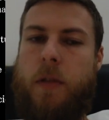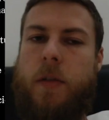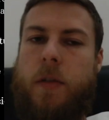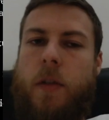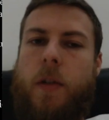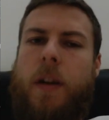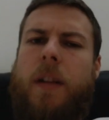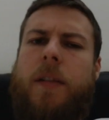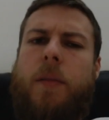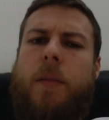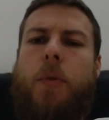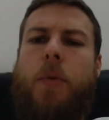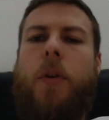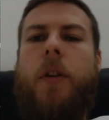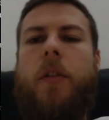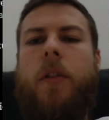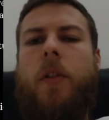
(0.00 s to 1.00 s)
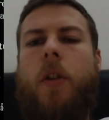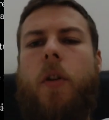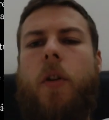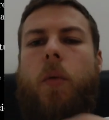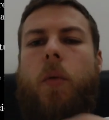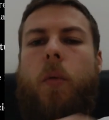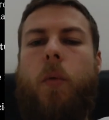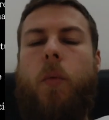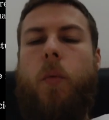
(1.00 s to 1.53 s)
So it is important to
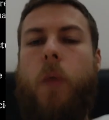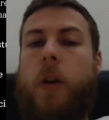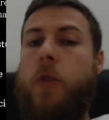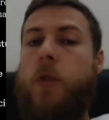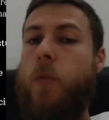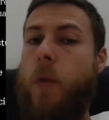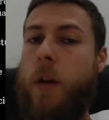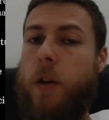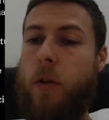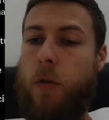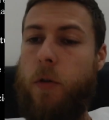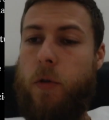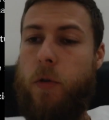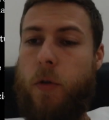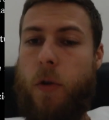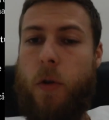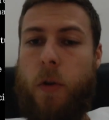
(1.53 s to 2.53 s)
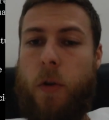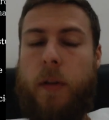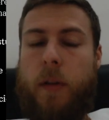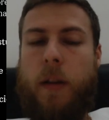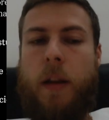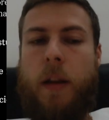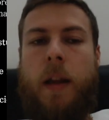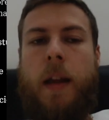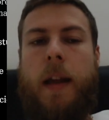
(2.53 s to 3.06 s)
know which one you do hold
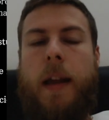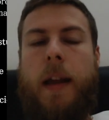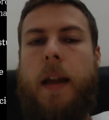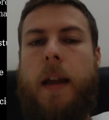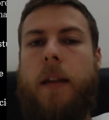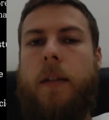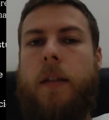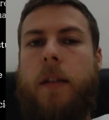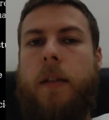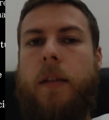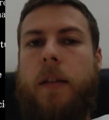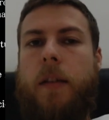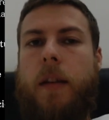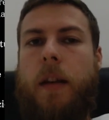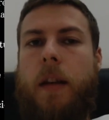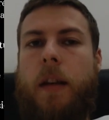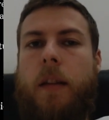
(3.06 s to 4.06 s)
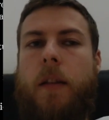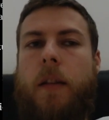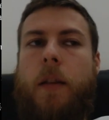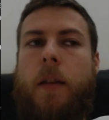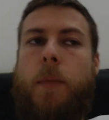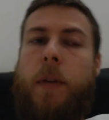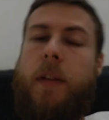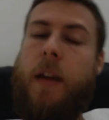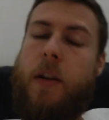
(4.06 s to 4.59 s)
and to see the
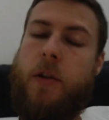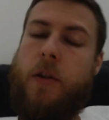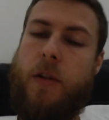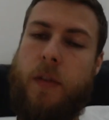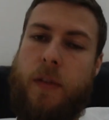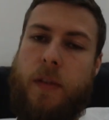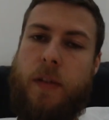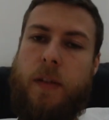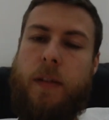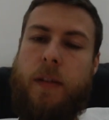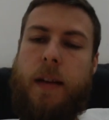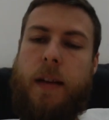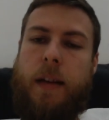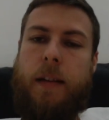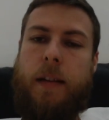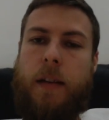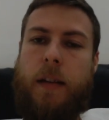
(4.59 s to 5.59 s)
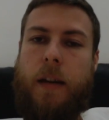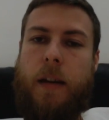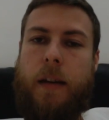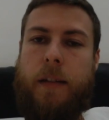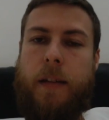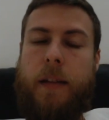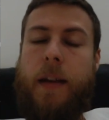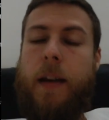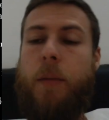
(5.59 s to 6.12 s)
limitations
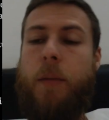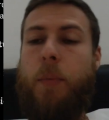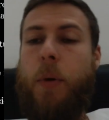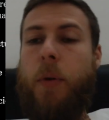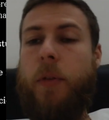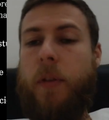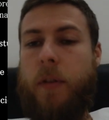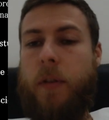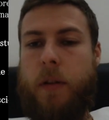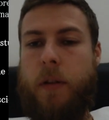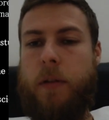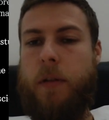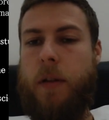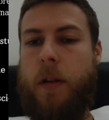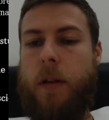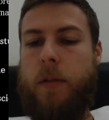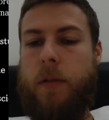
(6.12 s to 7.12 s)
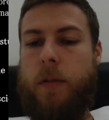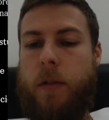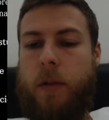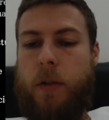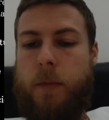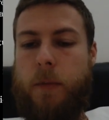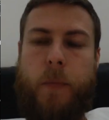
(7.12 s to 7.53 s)
that imposes onto you.